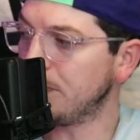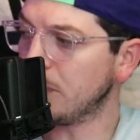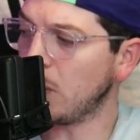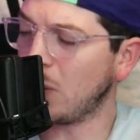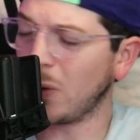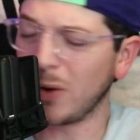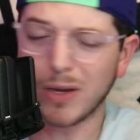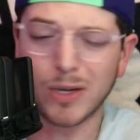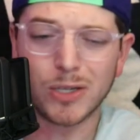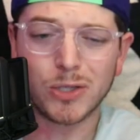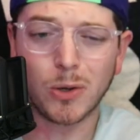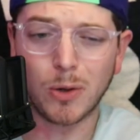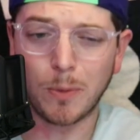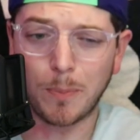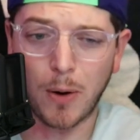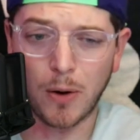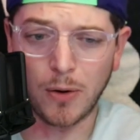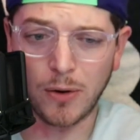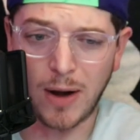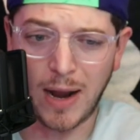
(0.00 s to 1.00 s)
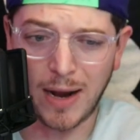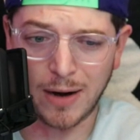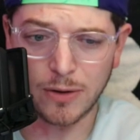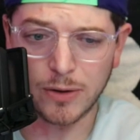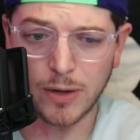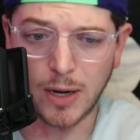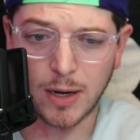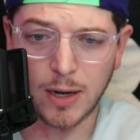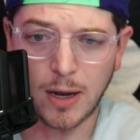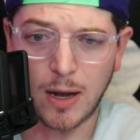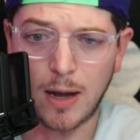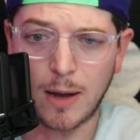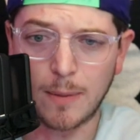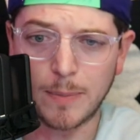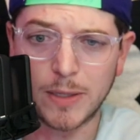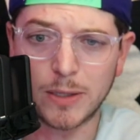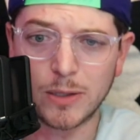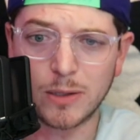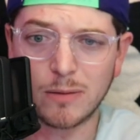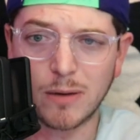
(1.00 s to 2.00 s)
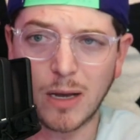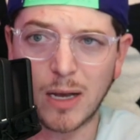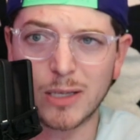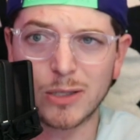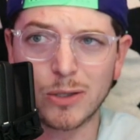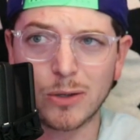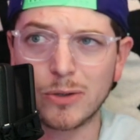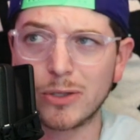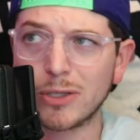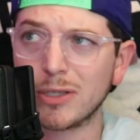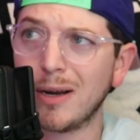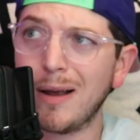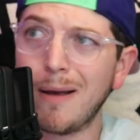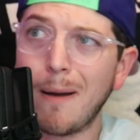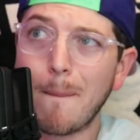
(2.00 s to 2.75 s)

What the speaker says: Or you can just go to partnerhacker.com and search